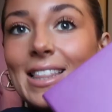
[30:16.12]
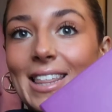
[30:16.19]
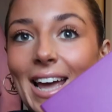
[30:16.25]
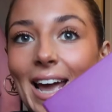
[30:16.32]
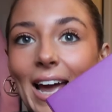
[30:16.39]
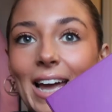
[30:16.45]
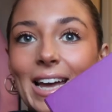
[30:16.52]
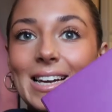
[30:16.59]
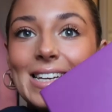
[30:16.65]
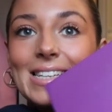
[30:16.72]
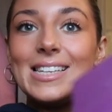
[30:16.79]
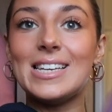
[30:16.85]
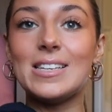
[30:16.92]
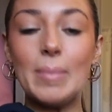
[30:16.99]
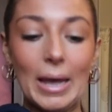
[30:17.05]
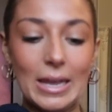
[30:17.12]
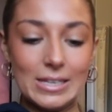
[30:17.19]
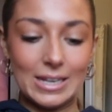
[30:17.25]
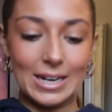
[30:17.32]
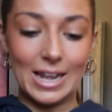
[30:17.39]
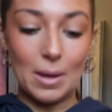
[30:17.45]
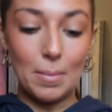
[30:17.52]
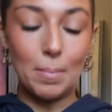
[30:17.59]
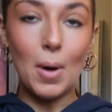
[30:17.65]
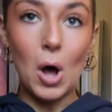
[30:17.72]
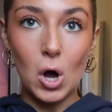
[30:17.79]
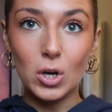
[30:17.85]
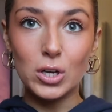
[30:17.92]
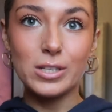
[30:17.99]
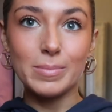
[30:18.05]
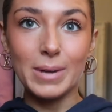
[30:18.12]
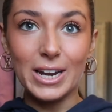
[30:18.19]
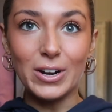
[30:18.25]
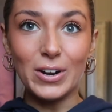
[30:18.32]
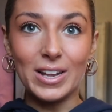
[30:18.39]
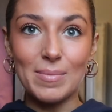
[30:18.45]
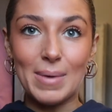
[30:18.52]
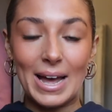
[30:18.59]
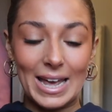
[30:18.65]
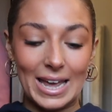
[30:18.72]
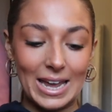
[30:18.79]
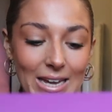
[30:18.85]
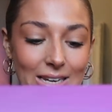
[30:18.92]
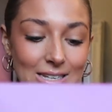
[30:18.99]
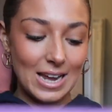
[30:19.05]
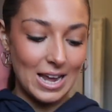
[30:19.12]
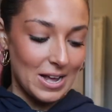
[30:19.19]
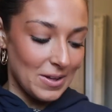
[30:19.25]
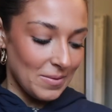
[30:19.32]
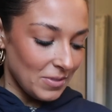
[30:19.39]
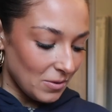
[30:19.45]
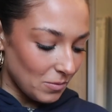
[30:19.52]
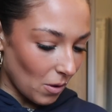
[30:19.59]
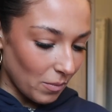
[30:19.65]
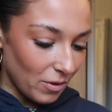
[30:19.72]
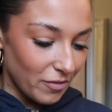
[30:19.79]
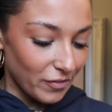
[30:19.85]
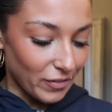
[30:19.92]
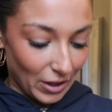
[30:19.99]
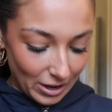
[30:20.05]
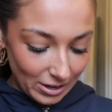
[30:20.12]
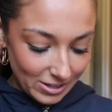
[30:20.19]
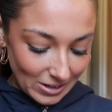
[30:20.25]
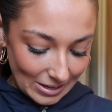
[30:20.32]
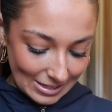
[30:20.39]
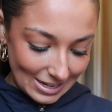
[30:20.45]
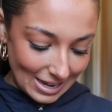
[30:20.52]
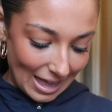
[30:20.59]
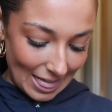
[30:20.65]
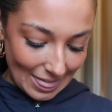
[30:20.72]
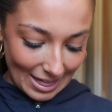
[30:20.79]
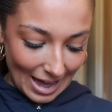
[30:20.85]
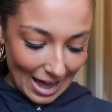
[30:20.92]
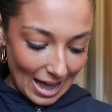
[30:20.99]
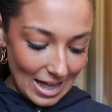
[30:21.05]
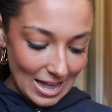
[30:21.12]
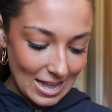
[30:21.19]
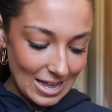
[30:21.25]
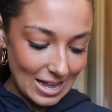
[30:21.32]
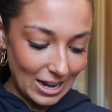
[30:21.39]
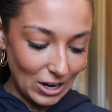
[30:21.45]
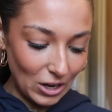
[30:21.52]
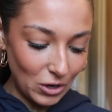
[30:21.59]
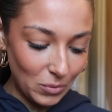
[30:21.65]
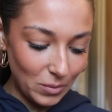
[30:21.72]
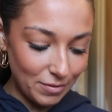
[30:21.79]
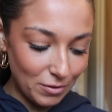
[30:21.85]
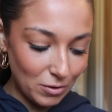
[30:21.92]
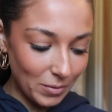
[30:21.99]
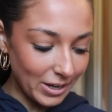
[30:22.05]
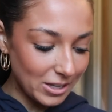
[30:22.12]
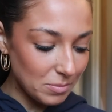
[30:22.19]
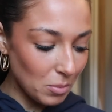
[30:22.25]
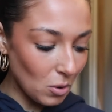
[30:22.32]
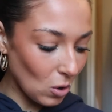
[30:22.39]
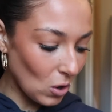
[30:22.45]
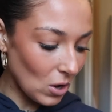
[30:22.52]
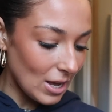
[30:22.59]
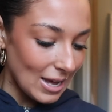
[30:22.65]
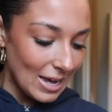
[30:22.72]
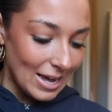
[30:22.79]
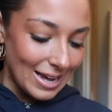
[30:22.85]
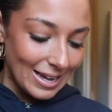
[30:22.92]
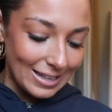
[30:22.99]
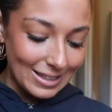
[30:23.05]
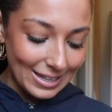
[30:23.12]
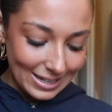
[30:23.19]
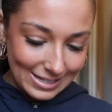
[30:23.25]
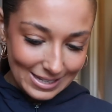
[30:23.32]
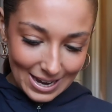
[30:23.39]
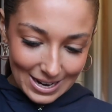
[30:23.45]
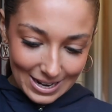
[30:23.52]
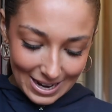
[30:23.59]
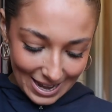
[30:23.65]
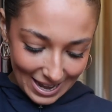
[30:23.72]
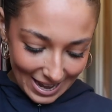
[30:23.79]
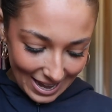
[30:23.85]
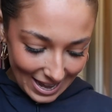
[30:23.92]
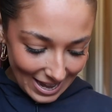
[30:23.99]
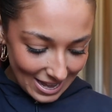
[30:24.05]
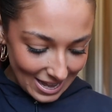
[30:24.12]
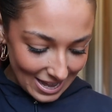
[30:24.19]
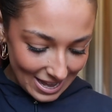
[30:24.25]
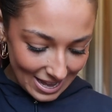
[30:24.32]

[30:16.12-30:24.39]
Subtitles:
this is basically a box me and Ollie made when we first got together, and like we've always put things in here.